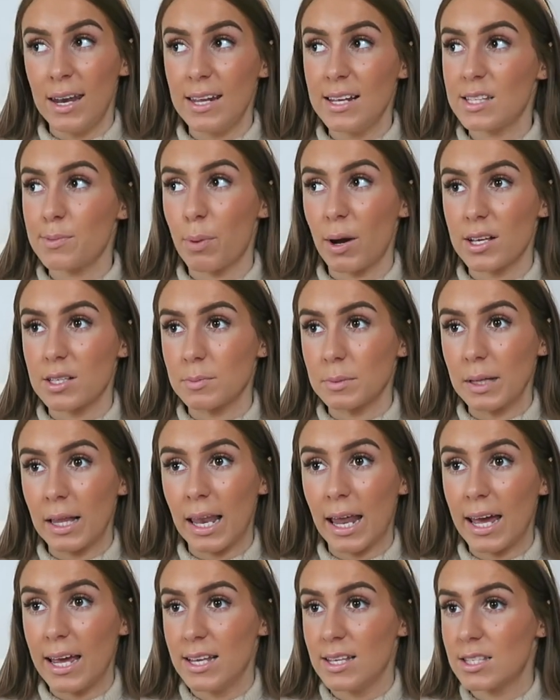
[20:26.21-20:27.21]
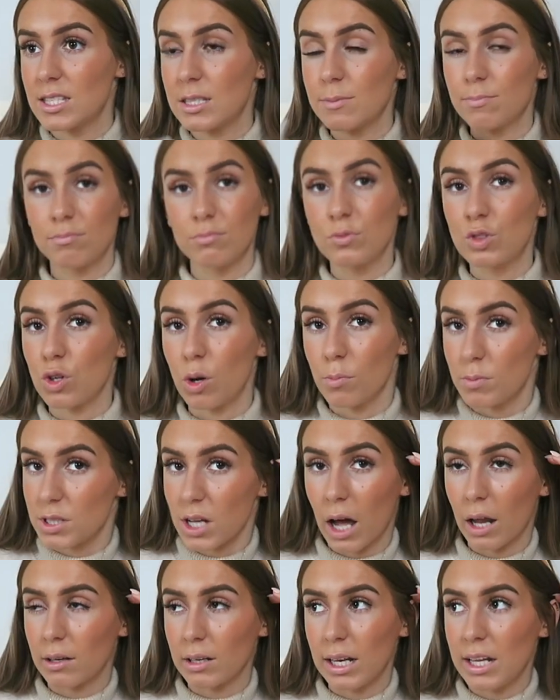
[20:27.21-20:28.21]
Need to buy some glaze, job
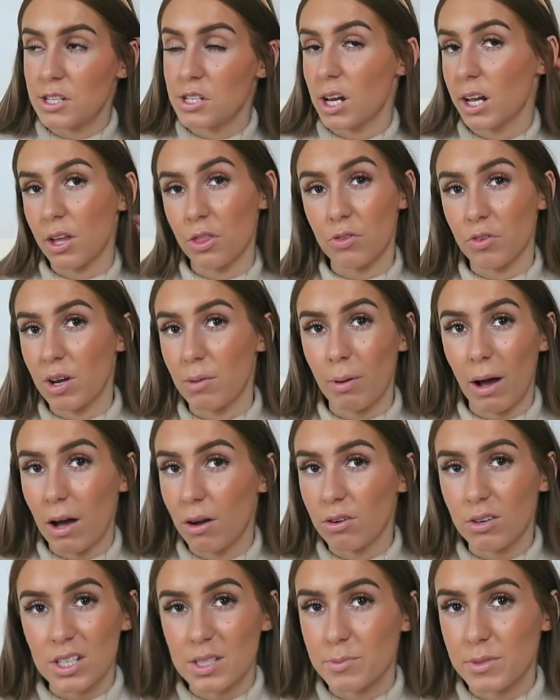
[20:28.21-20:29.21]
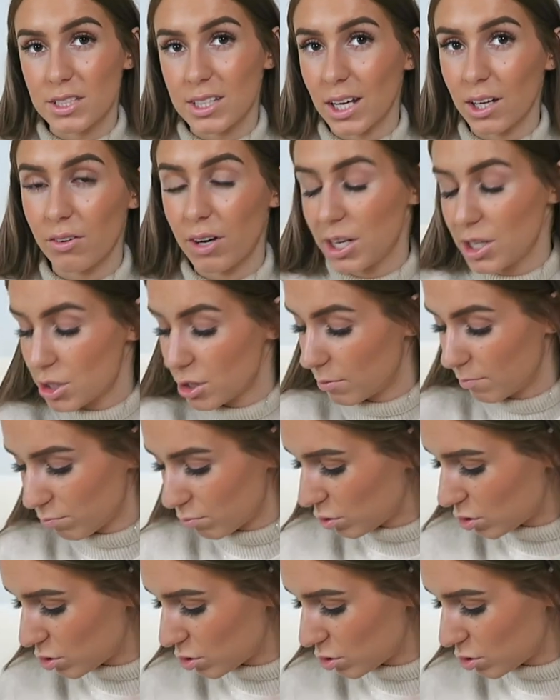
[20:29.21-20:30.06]
done, literally like a £3 Christmas decoration,